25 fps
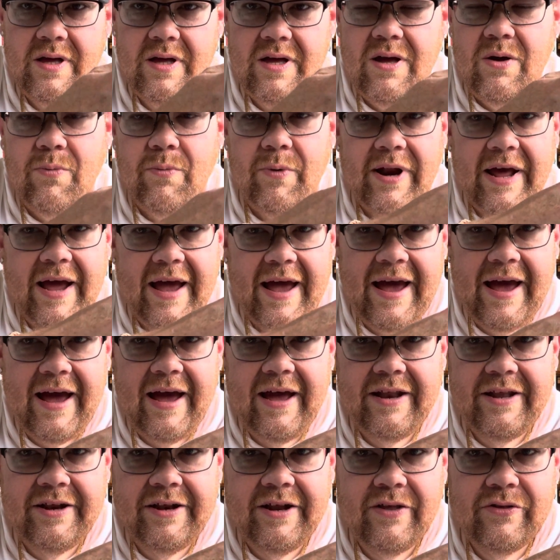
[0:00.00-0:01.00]
when I
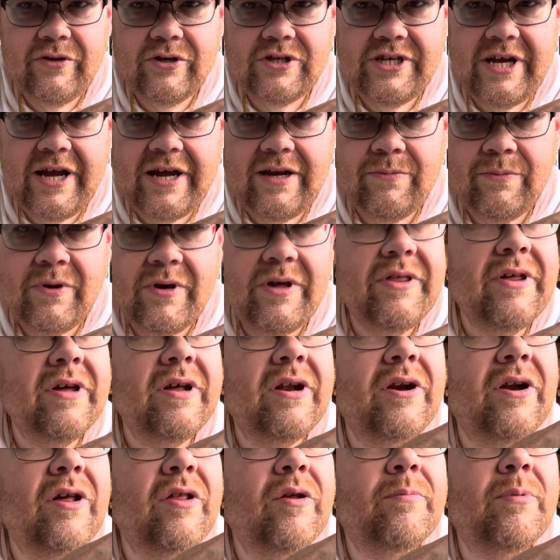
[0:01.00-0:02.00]
had another chain with it,
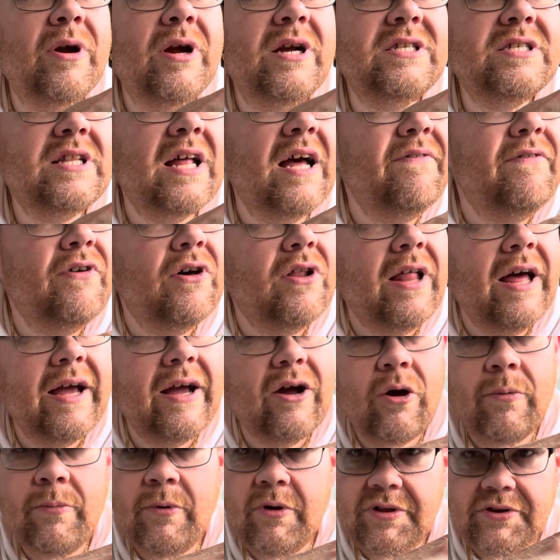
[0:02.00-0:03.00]
another bracelet, I felt like
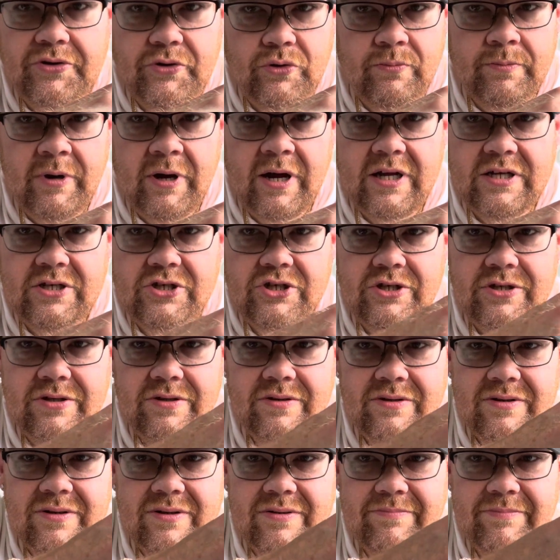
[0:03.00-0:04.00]
almost too much
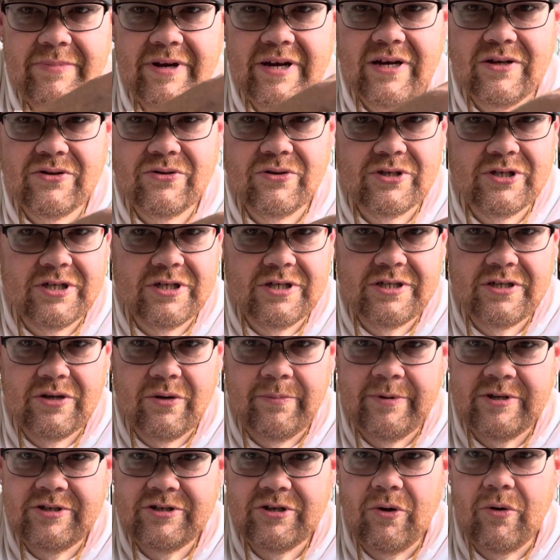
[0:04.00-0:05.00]
because there's just so
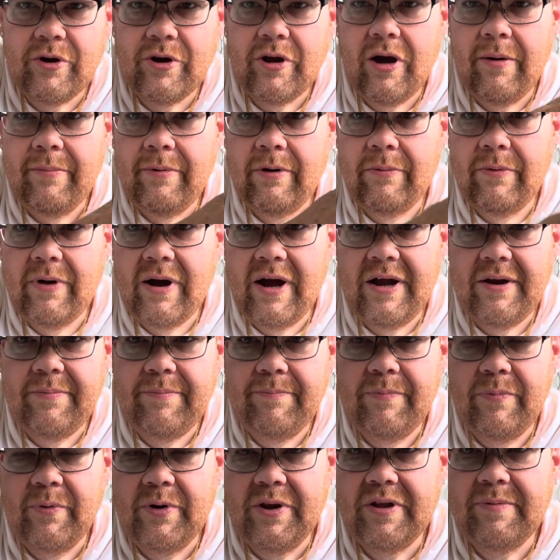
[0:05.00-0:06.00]
much going on. But
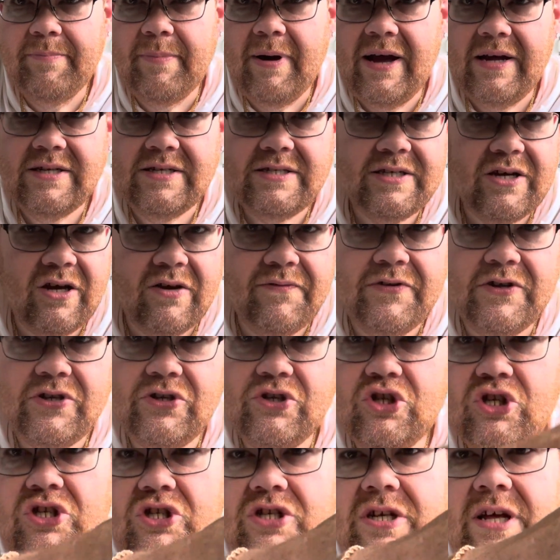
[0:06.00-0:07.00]
when it's by itself,
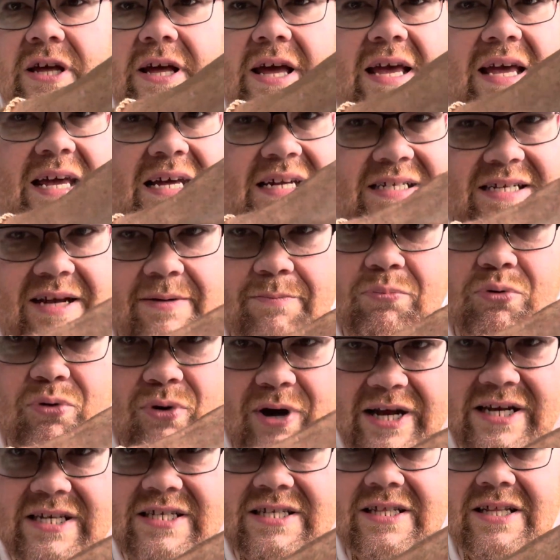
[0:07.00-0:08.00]
it's a
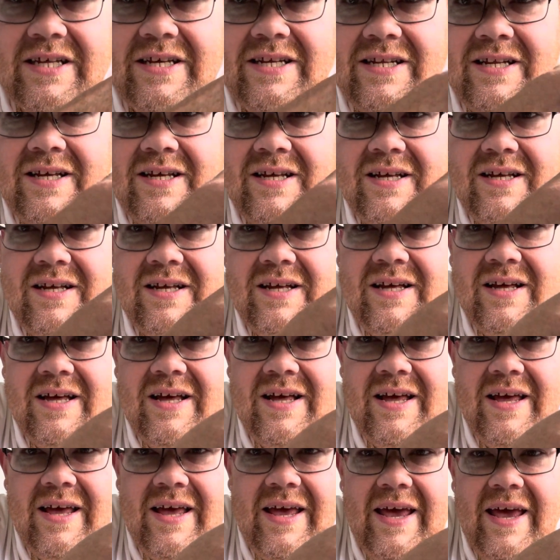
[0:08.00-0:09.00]
bracelet.
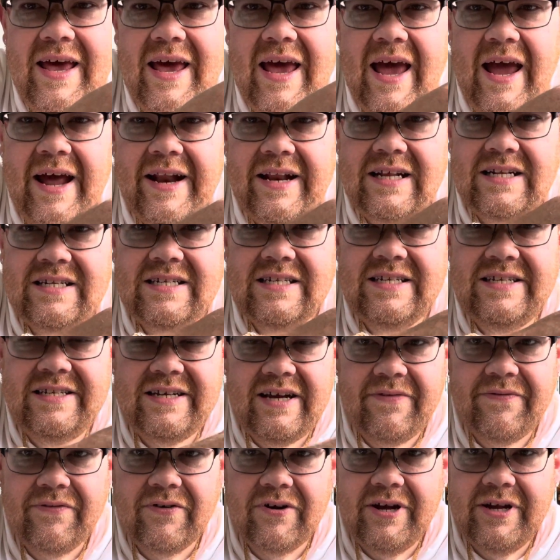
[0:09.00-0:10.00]
And it's
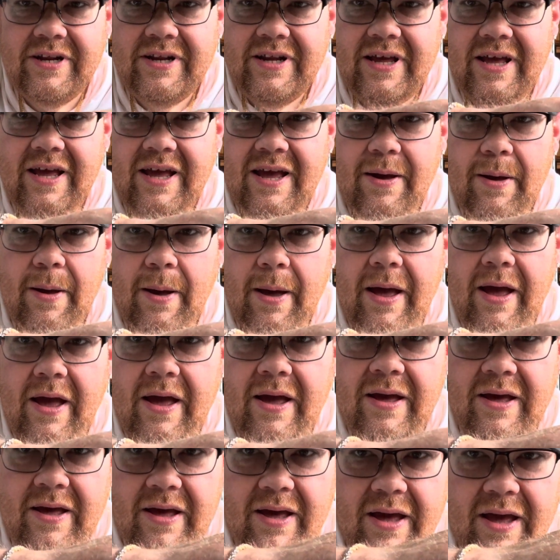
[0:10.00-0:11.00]
different.
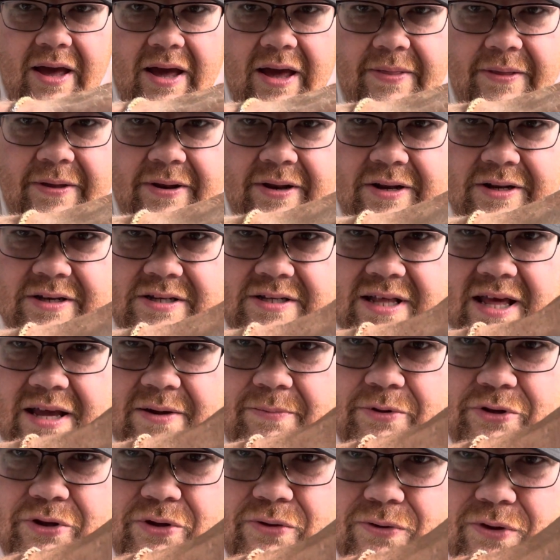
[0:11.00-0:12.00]
And then it's like,
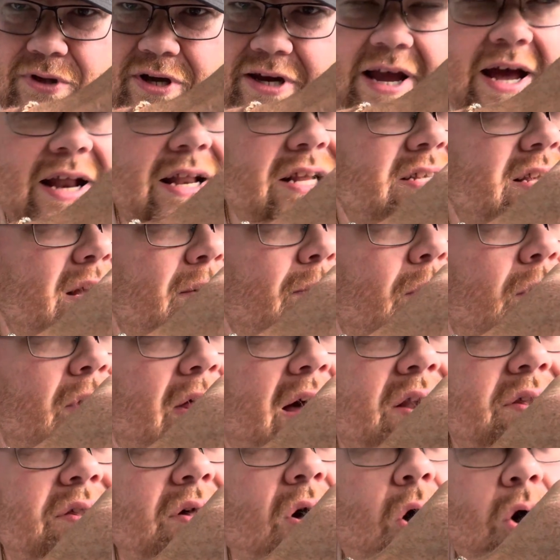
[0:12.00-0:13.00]
when you look at it, it's like, well,
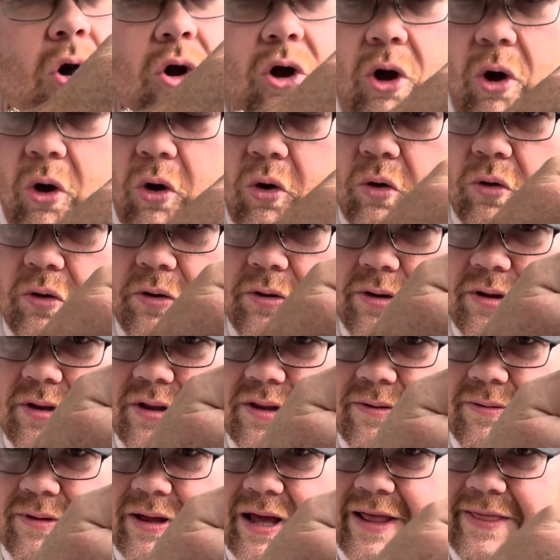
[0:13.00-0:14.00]
that's all gold.
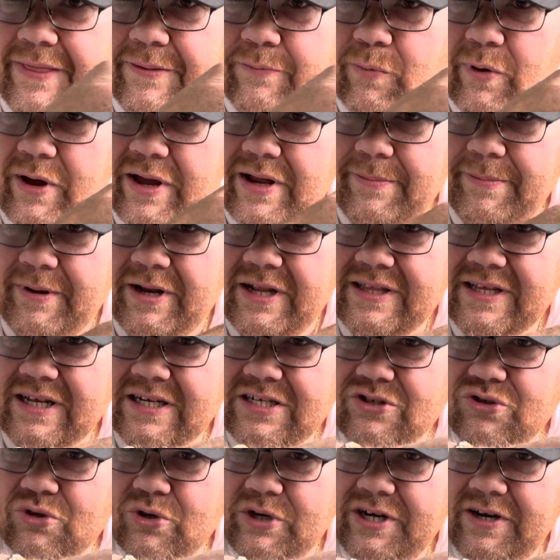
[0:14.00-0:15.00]
And wait a minute, that's
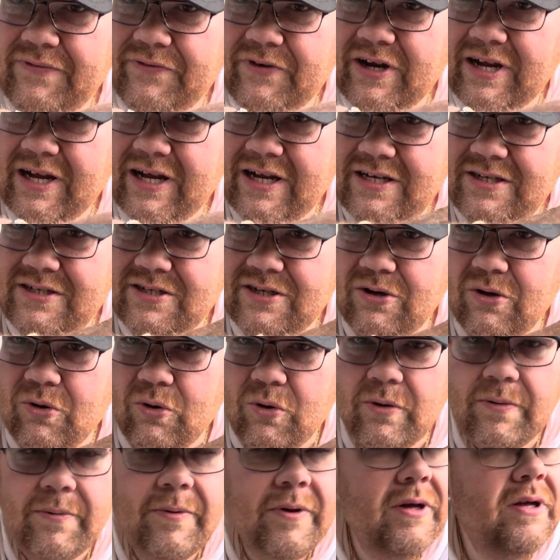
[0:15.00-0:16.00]
3 different kinds of gold.